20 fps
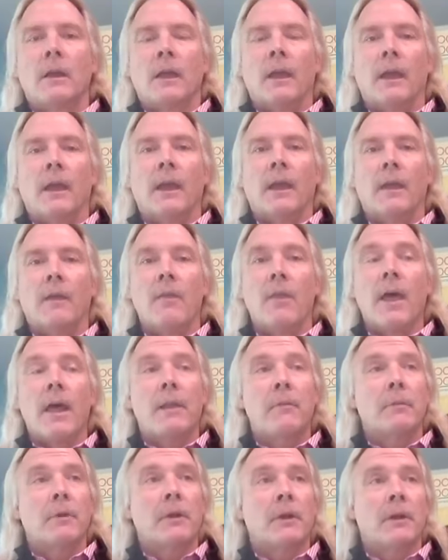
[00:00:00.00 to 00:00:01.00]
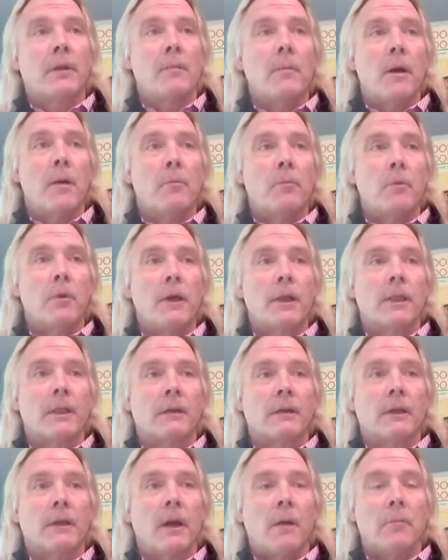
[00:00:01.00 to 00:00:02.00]
And then I'm going to come up with a
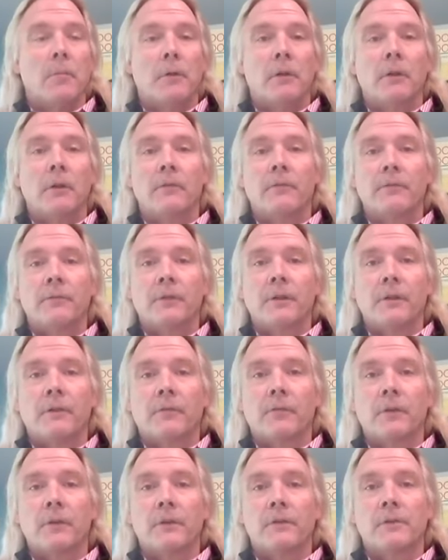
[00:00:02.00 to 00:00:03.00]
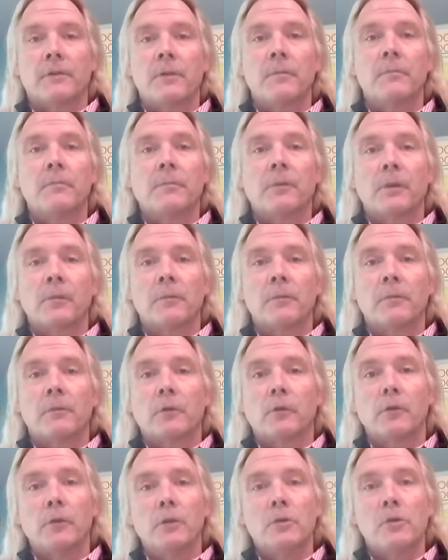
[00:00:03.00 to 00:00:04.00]
couple of different symptoms so
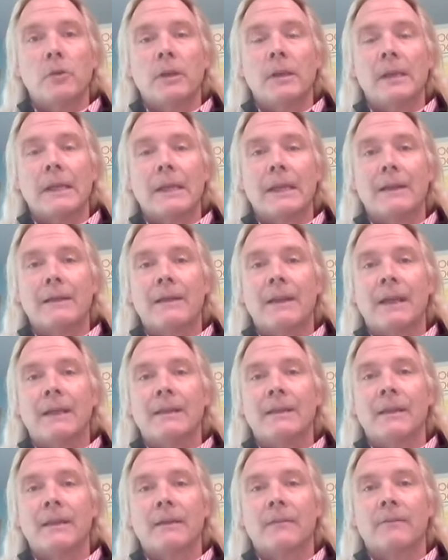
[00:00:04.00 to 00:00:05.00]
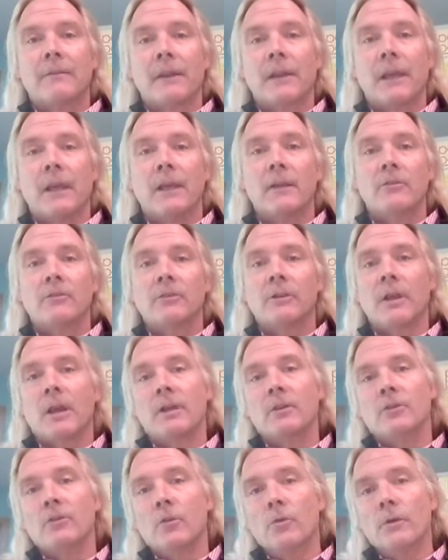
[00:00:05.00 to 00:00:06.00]
you can get an identification
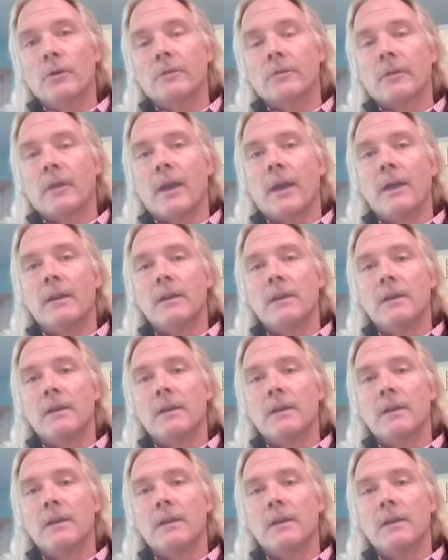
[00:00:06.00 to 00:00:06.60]
on your side.